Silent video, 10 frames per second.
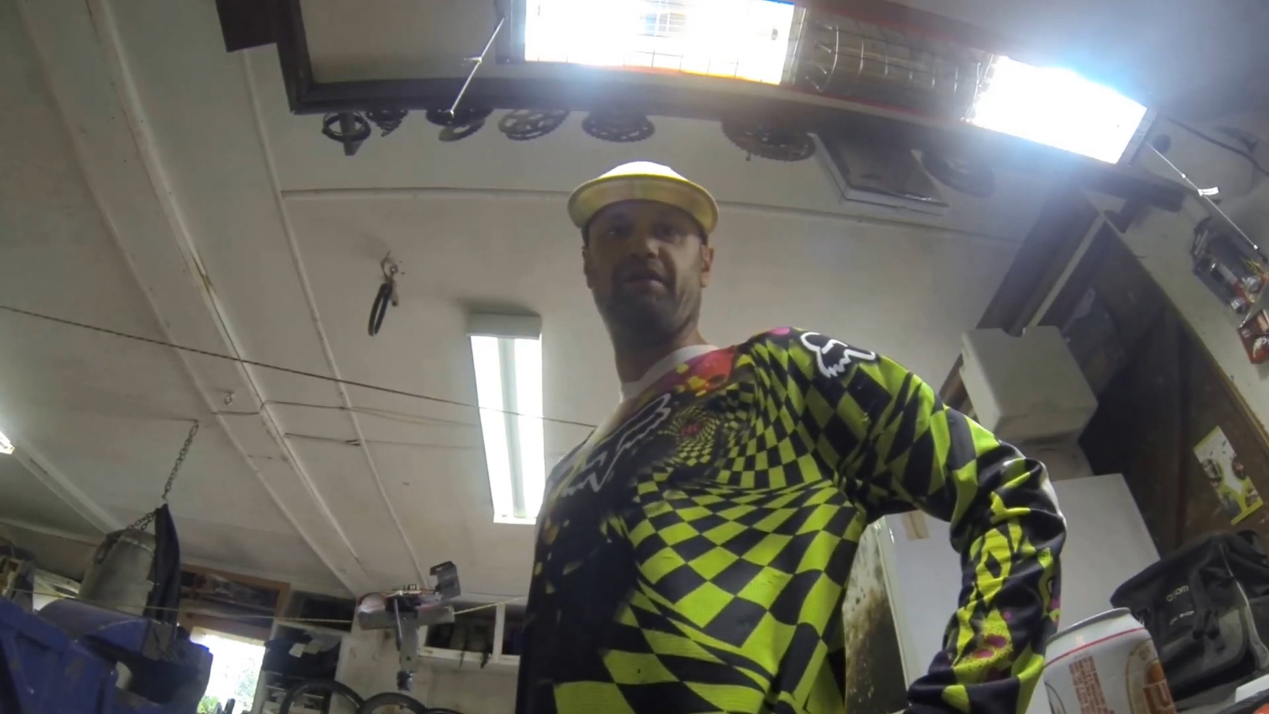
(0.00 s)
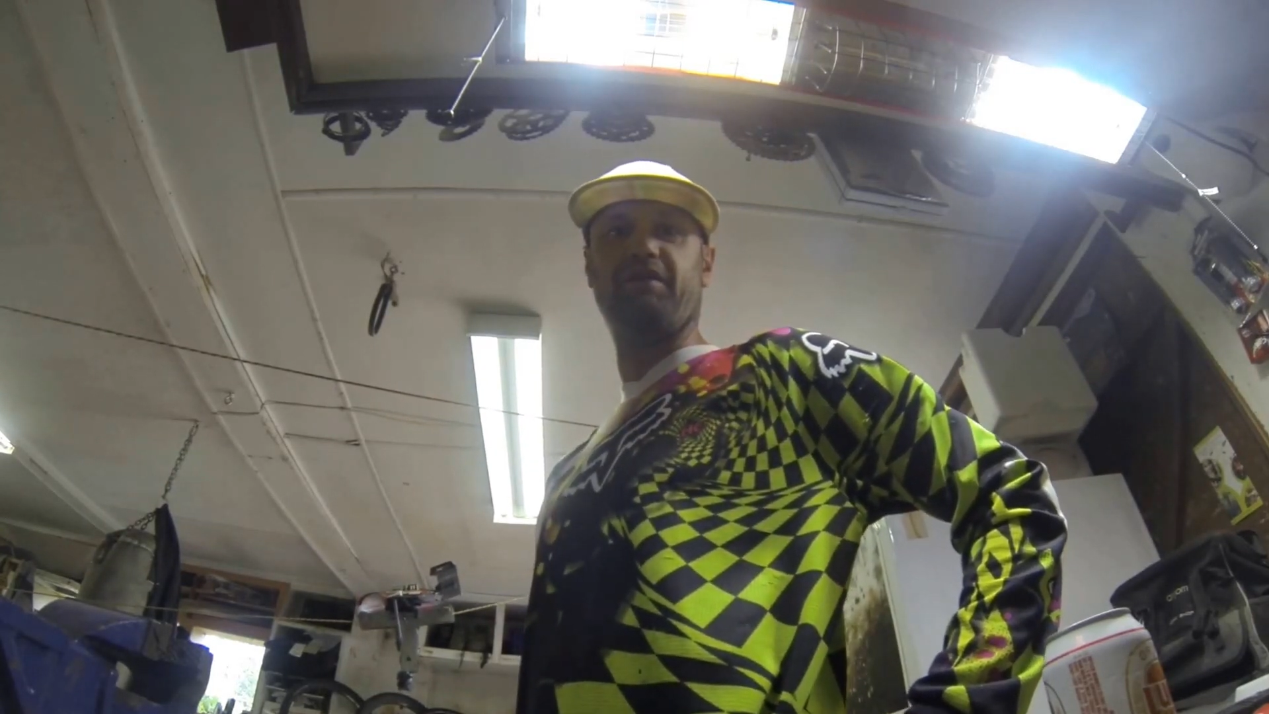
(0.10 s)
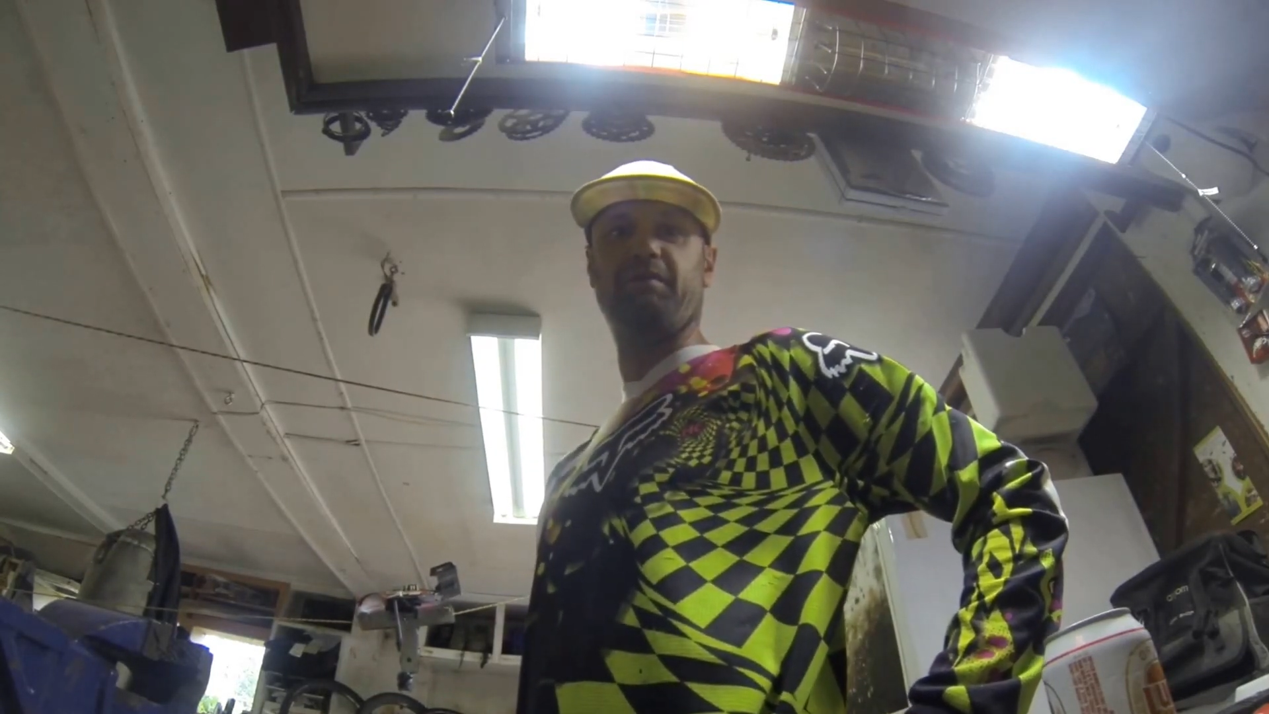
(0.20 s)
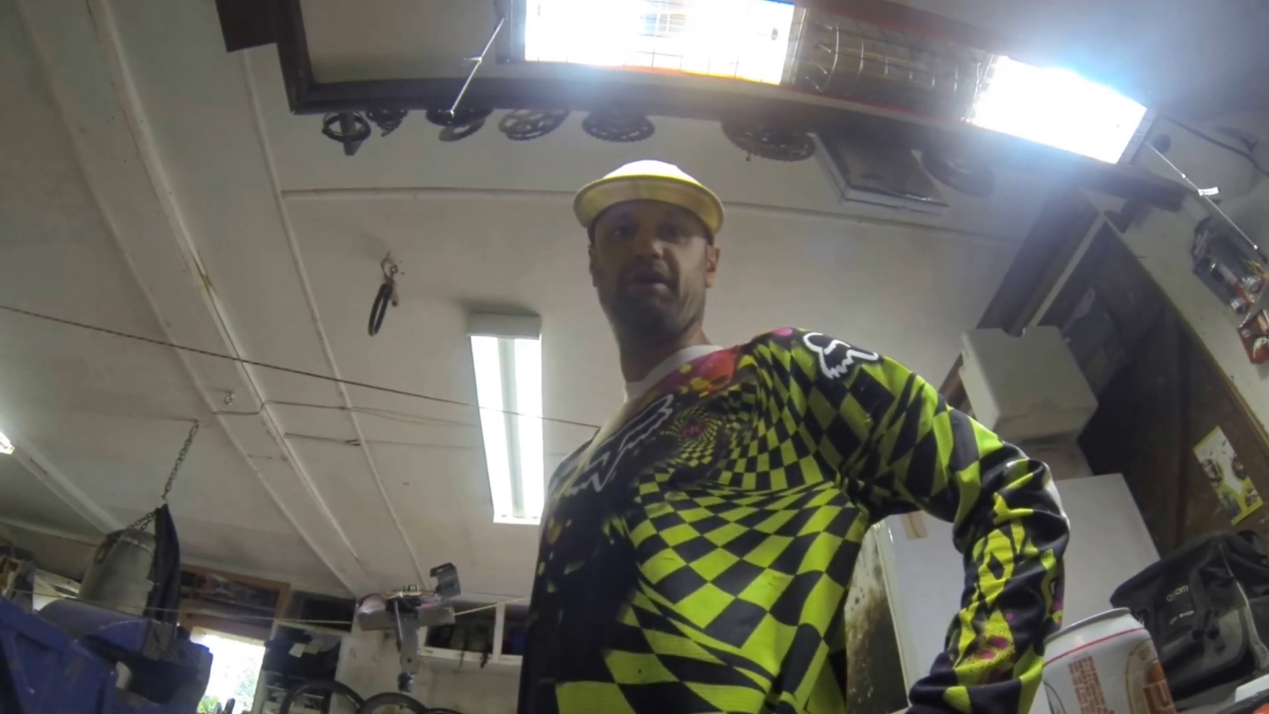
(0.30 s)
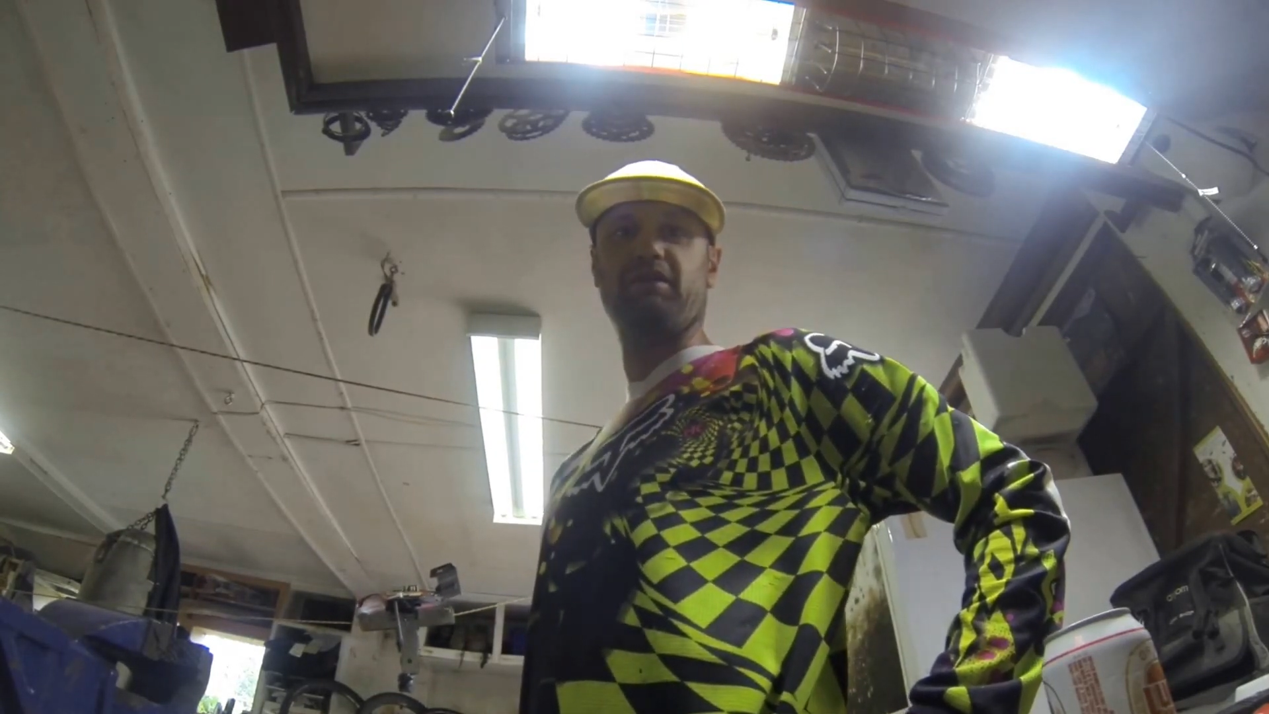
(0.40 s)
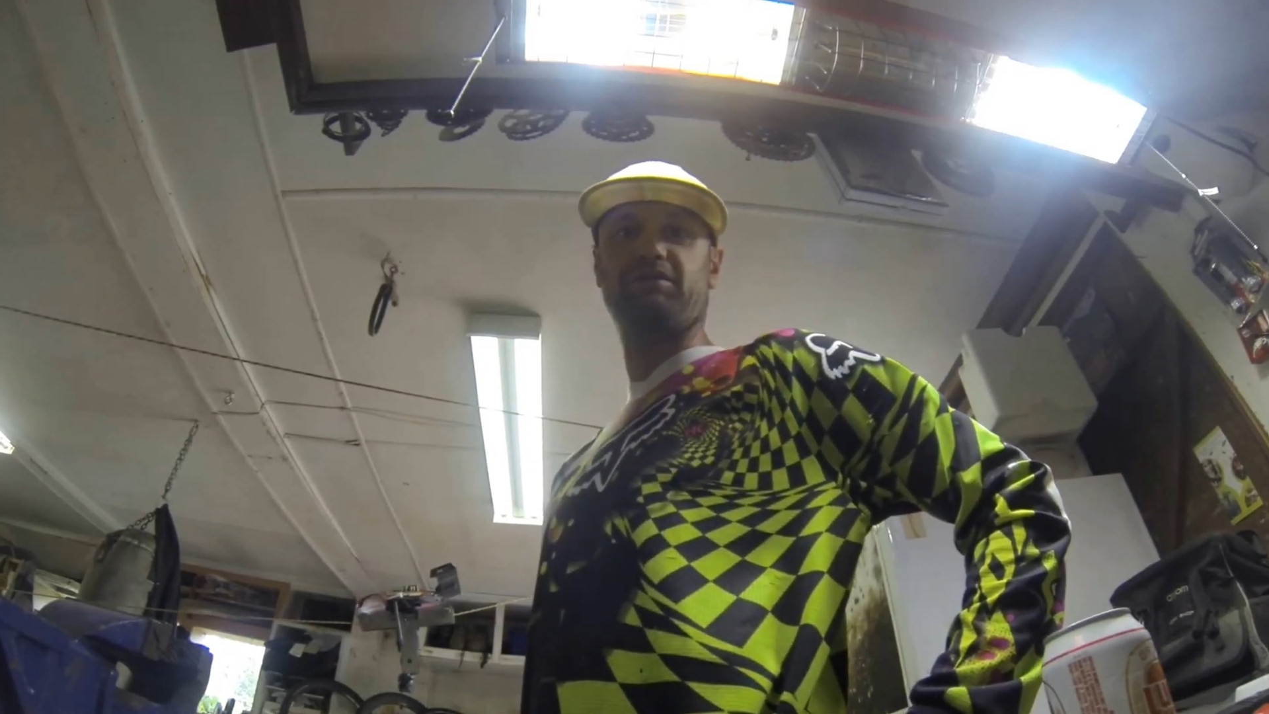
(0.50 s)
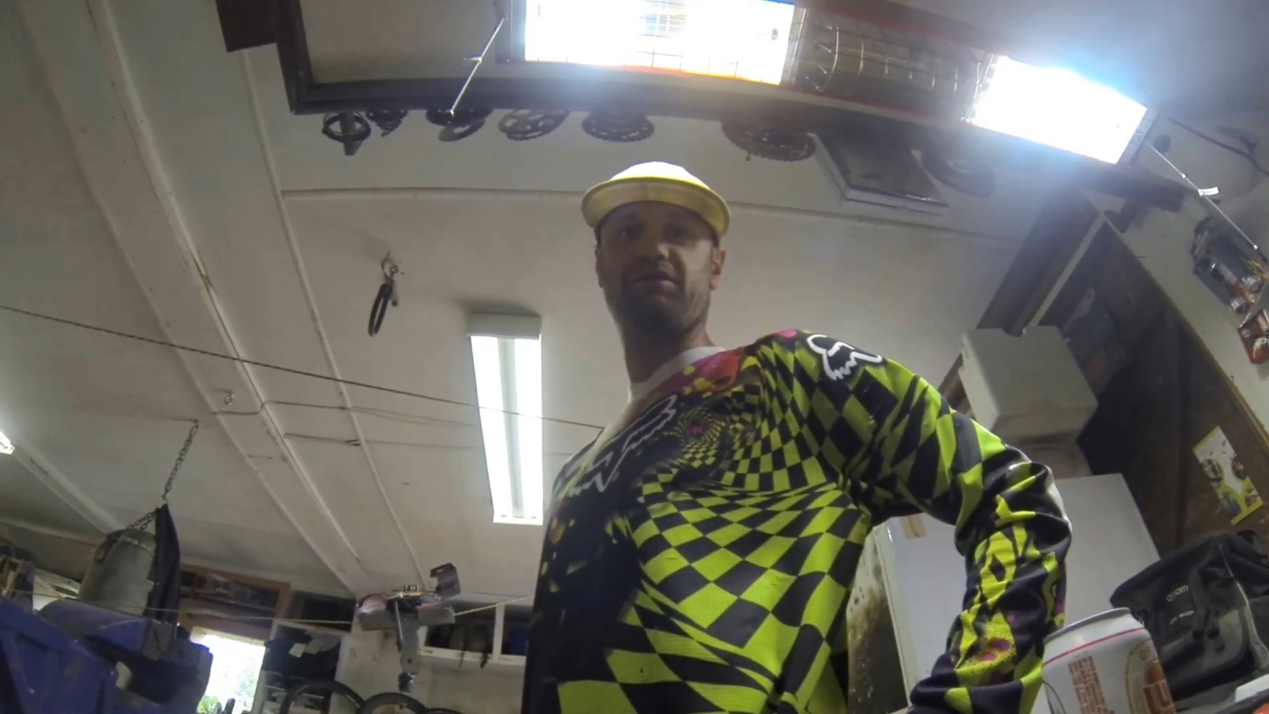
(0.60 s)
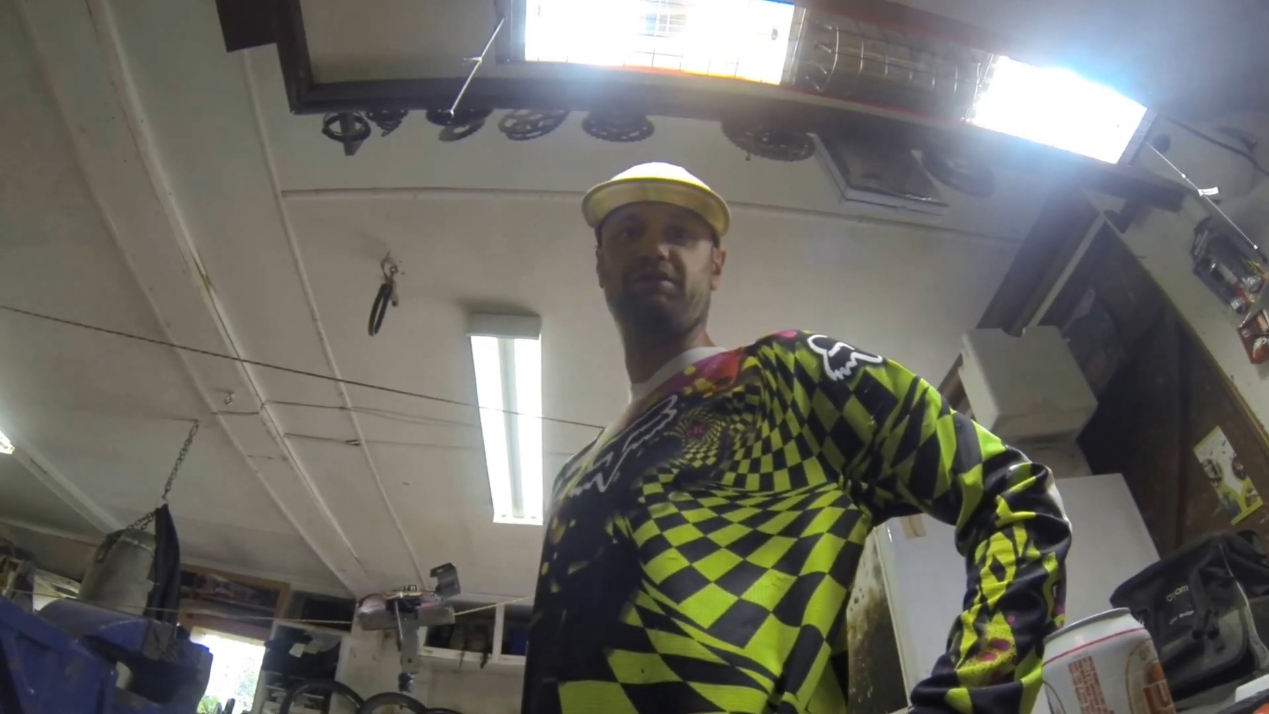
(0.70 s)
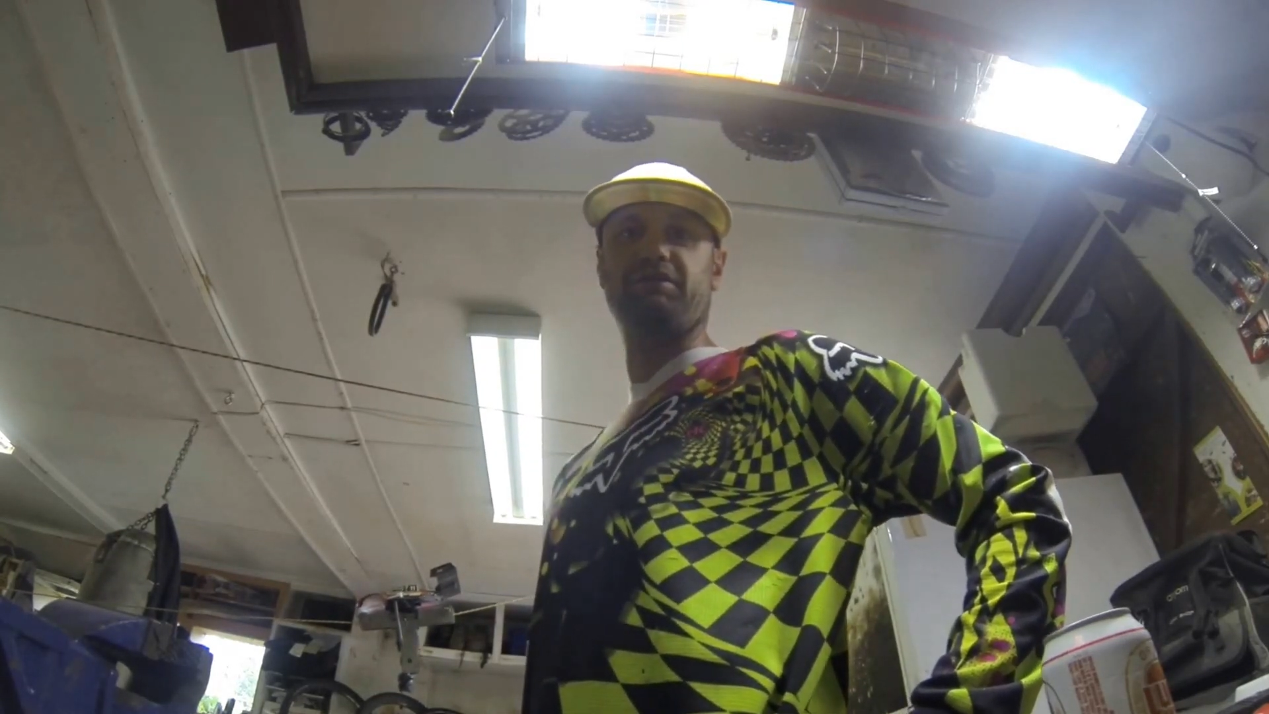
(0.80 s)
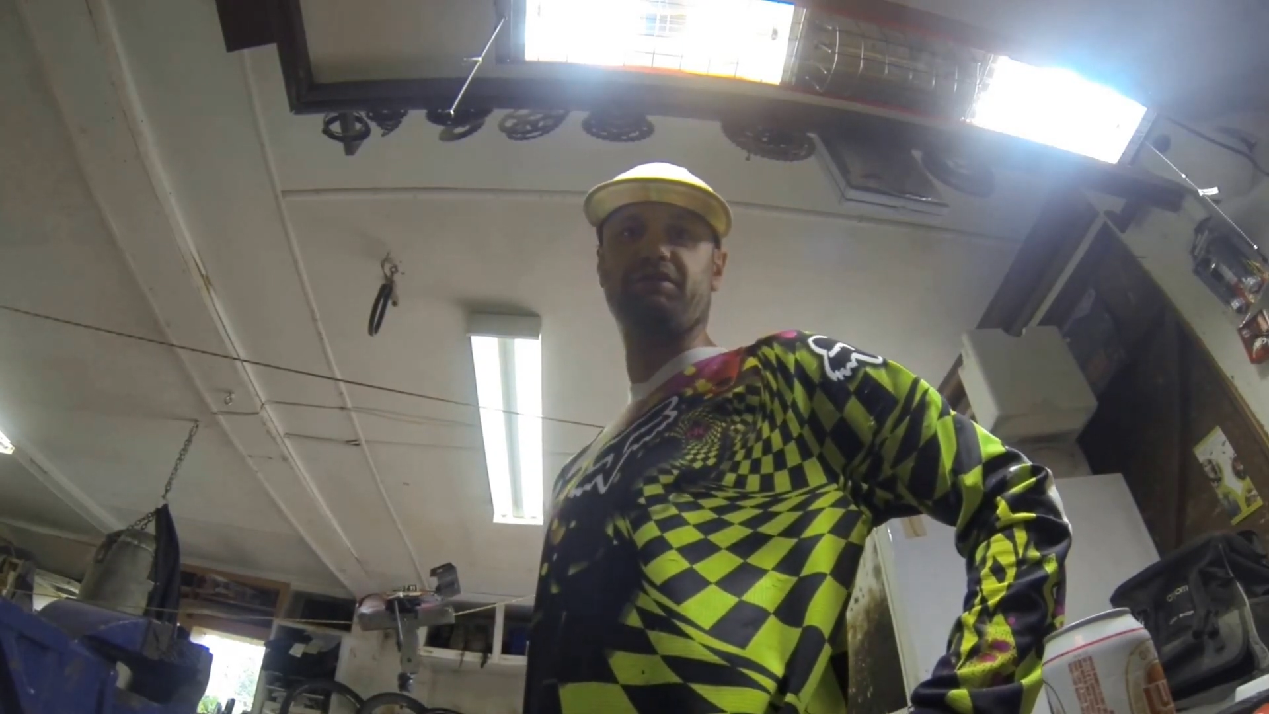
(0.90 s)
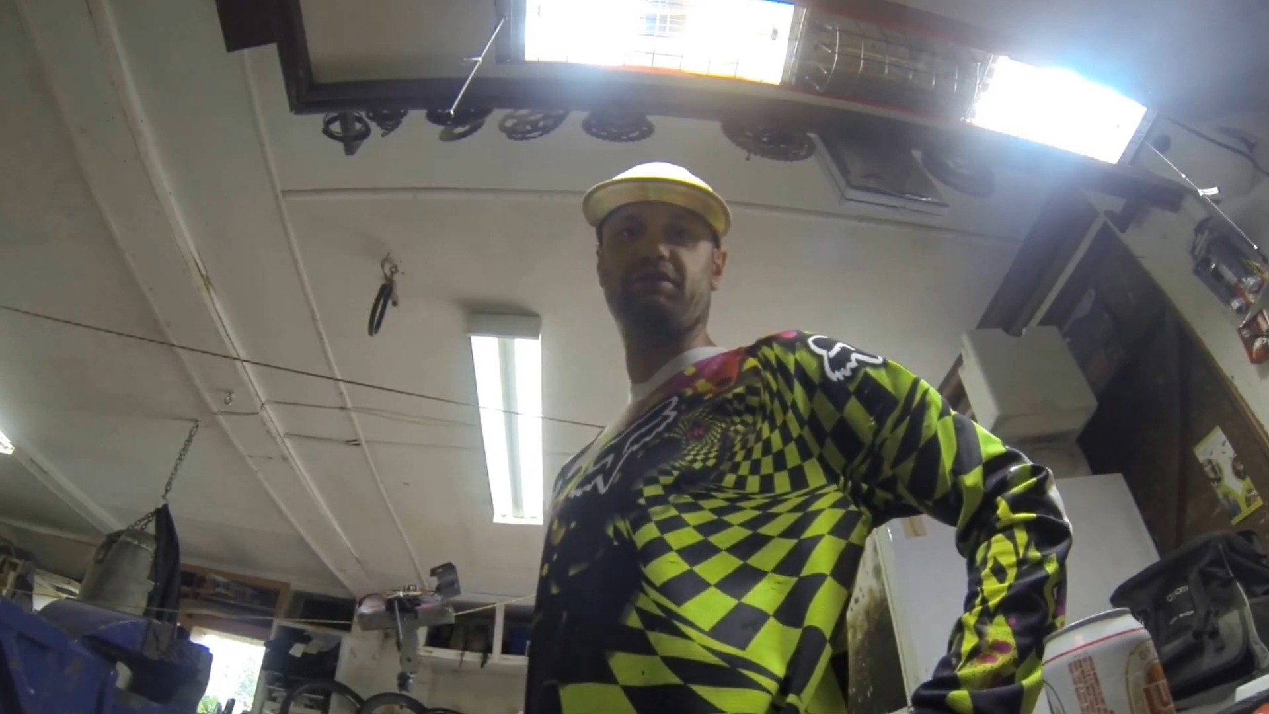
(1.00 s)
bucks using